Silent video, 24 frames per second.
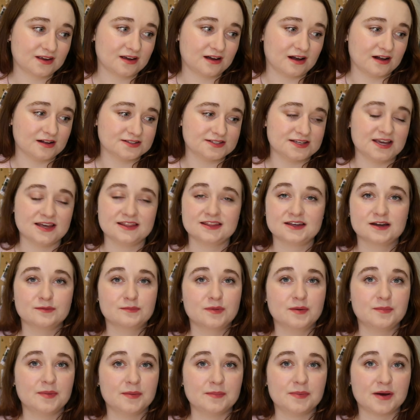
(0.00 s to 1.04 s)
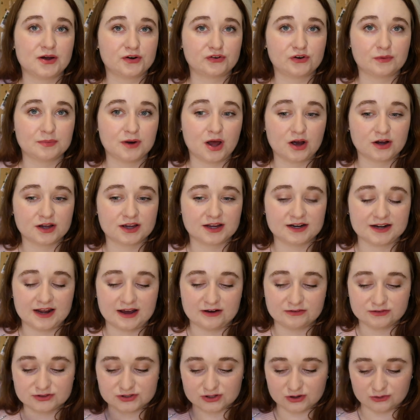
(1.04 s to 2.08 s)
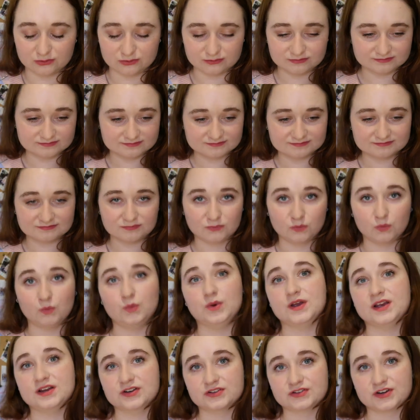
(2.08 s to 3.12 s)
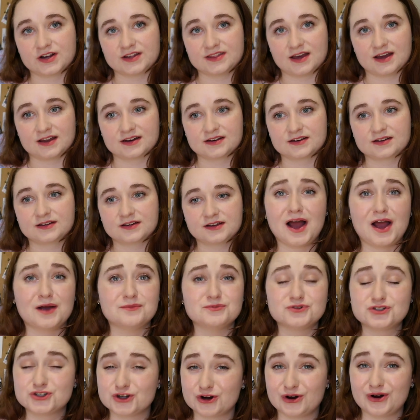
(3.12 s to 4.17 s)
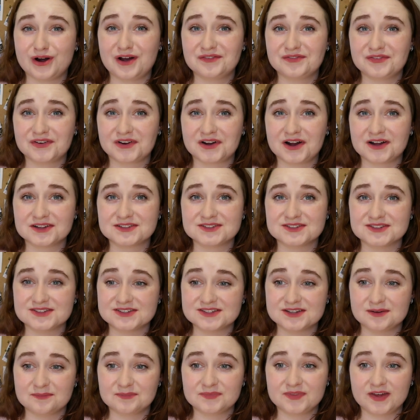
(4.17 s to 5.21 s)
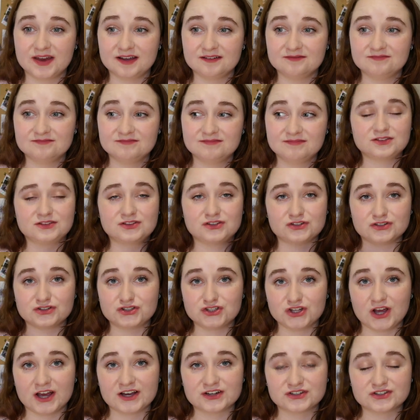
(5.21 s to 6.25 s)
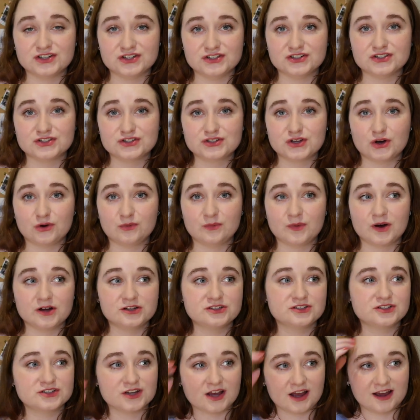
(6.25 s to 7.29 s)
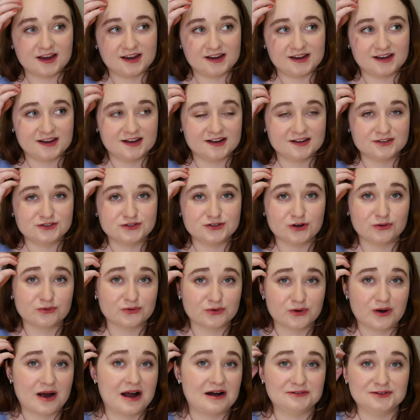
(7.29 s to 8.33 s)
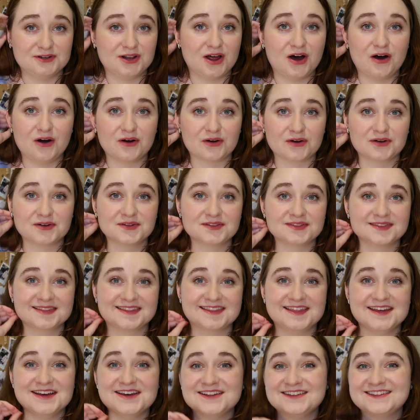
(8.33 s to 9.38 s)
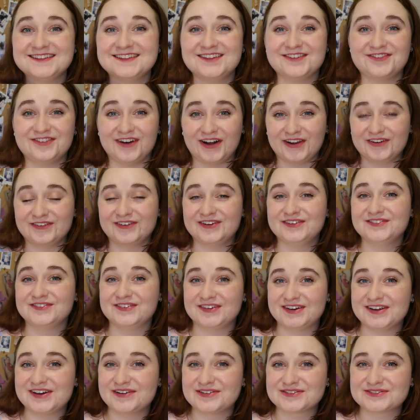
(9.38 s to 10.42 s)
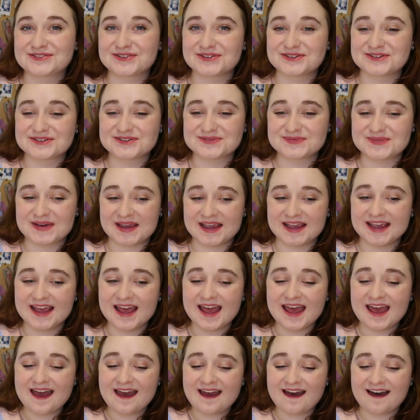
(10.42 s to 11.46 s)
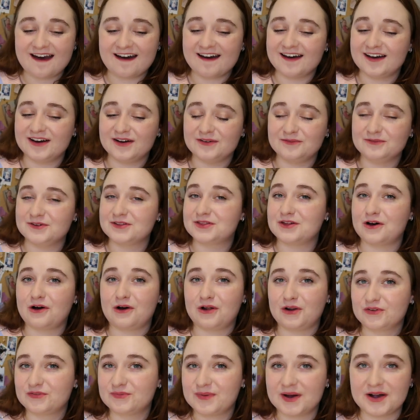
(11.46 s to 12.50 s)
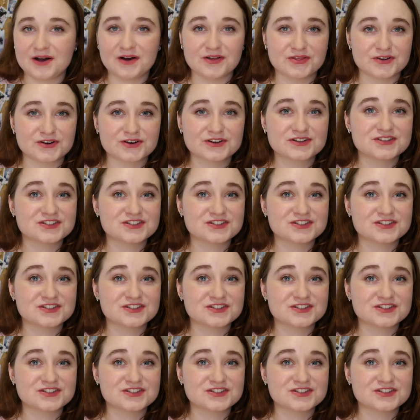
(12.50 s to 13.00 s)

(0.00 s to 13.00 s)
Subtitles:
I'll see. I think I'm a bit better at blocking now, so we can try that. I'm sure I've forgotten something. There's actually just so much. I don't know how long the following video is going to be with all of my other